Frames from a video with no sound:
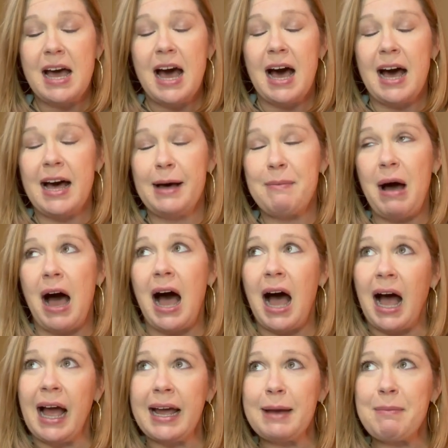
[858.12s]

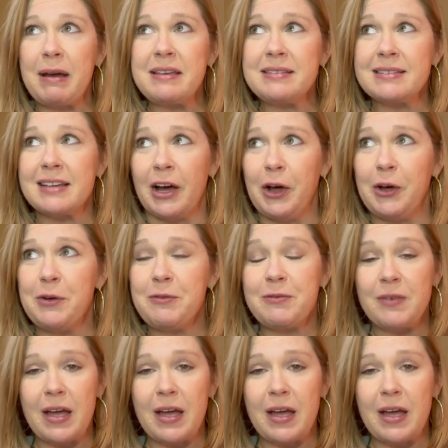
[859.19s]
I myself